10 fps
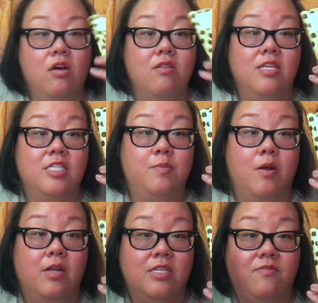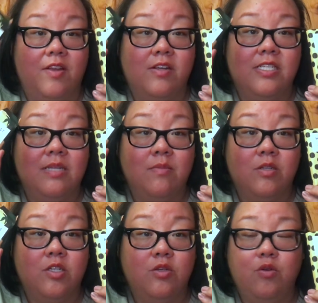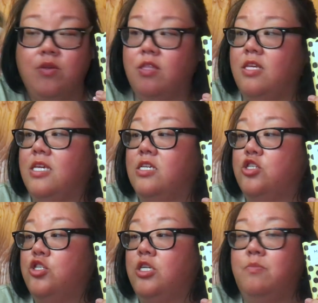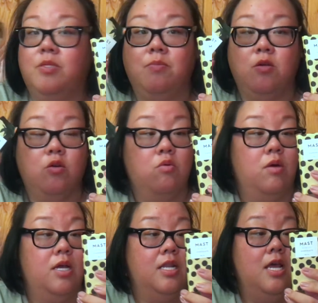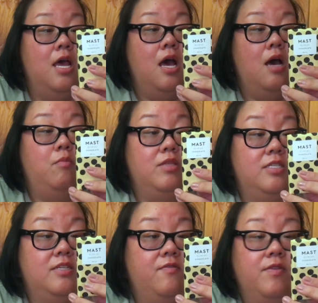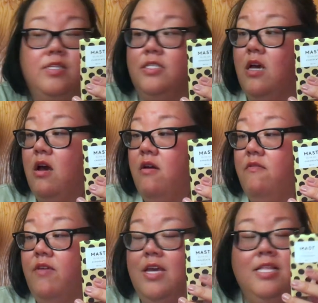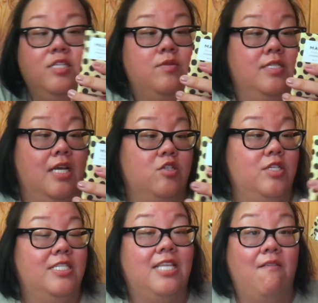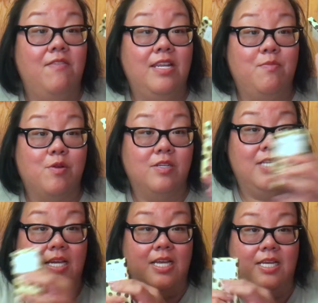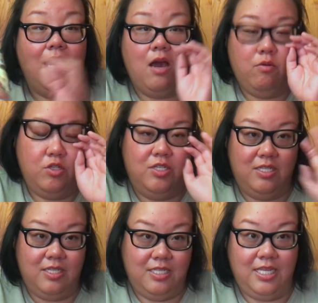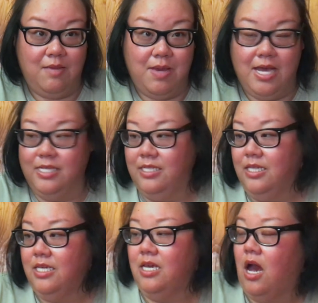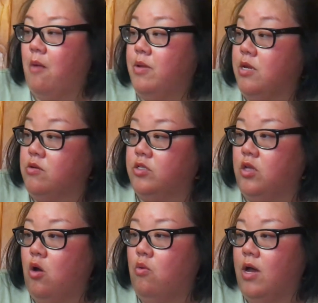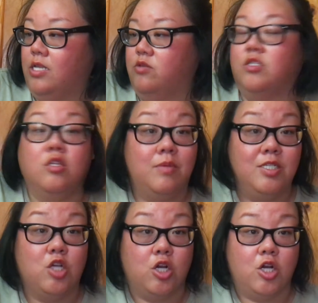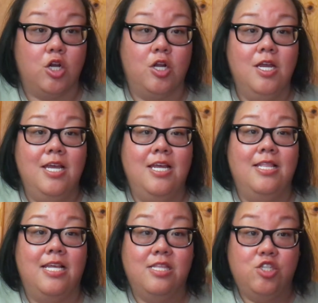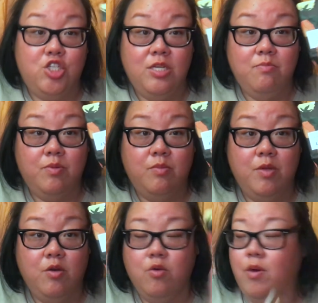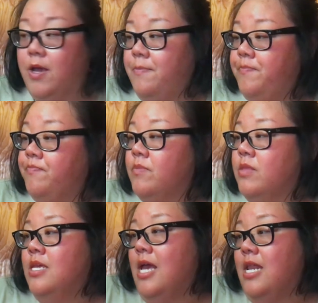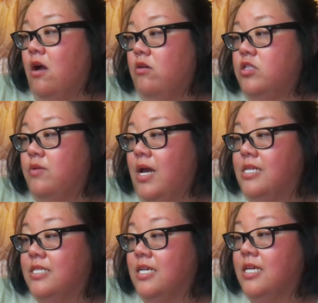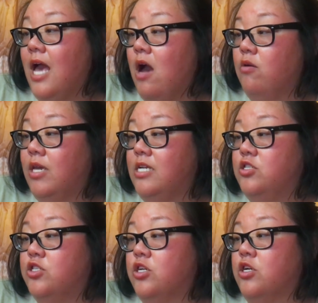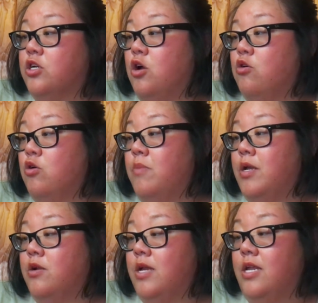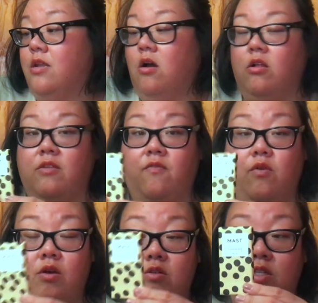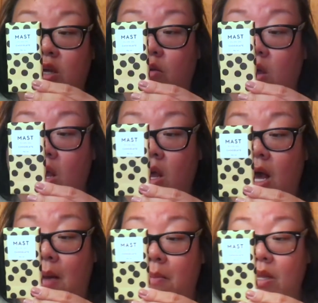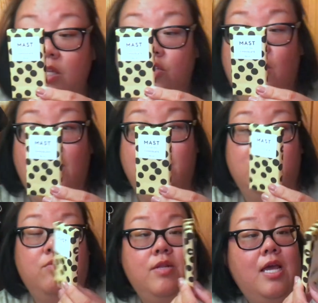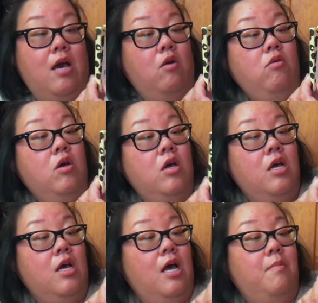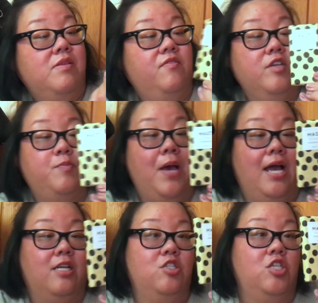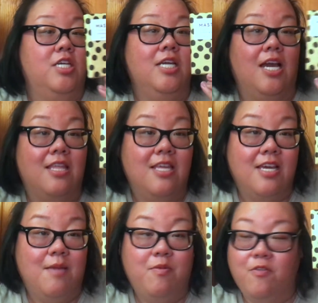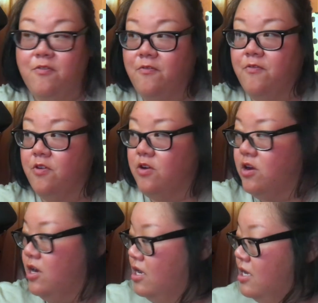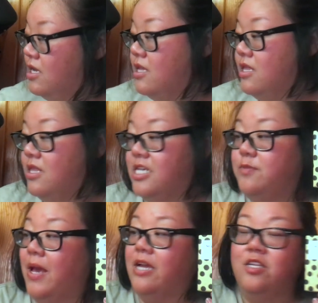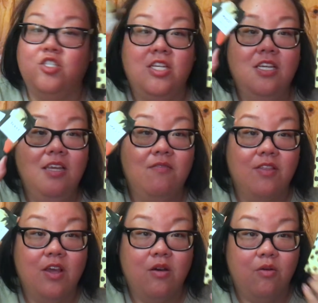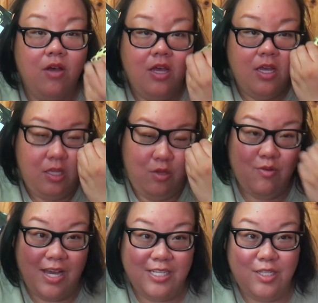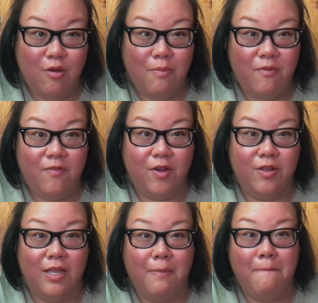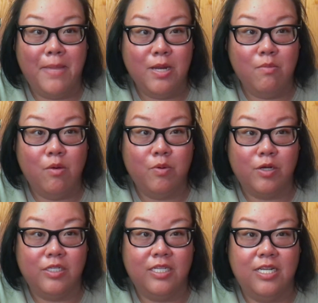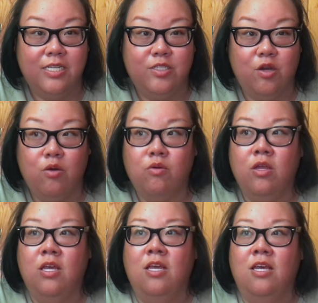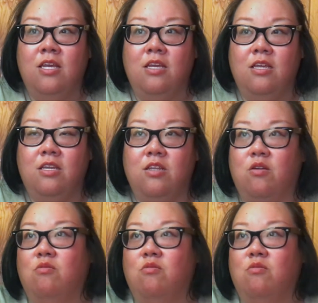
on this bar is very similar to the sheep's milk one, with the difference of this one is actually 70% cacao, which is the same as the habanero salt one, so it's a little bit darker than the sheep's milk one. And it also has cacao, cane sugar, cocoa butter, and olive oil. So I'm gonna try this one out. As far as packaging, I think I prefer this packaging, even though you guys know I'm a very like minimal person. I don't, you know,